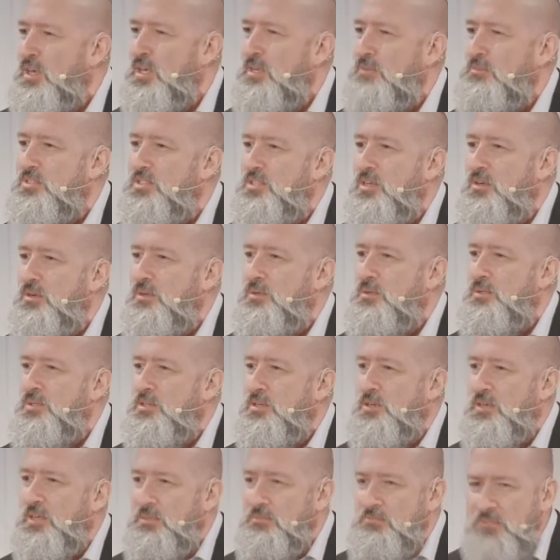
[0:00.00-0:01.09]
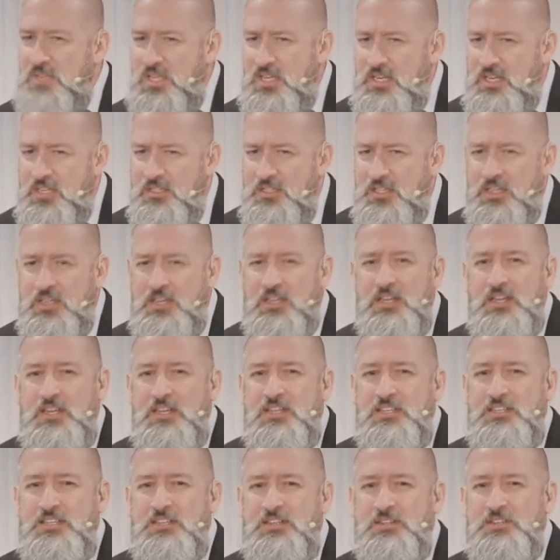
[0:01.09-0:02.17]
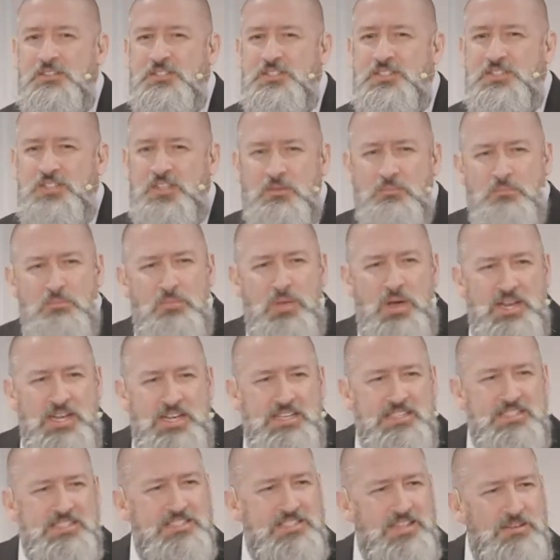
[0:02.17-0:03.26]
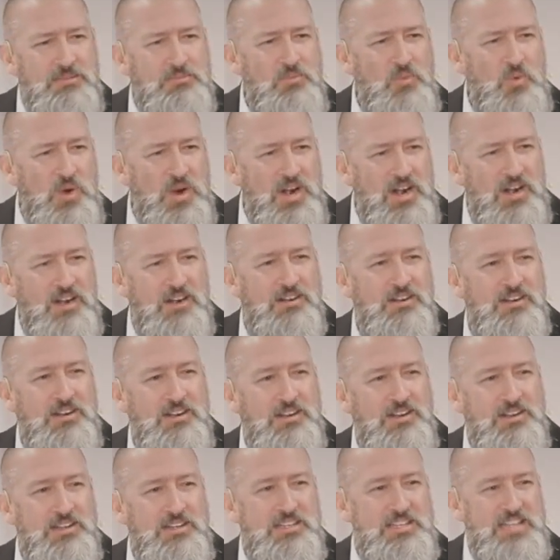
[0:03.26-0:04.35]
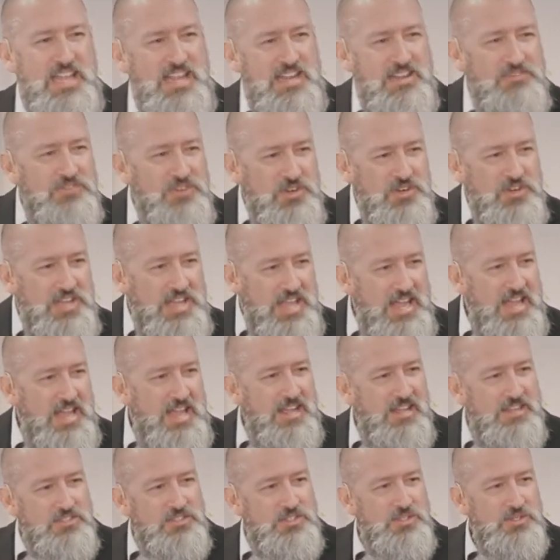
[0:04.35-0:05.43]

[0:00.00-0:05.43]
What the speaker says: him. So you're admitting that, you know, somebody somewhere gave your dad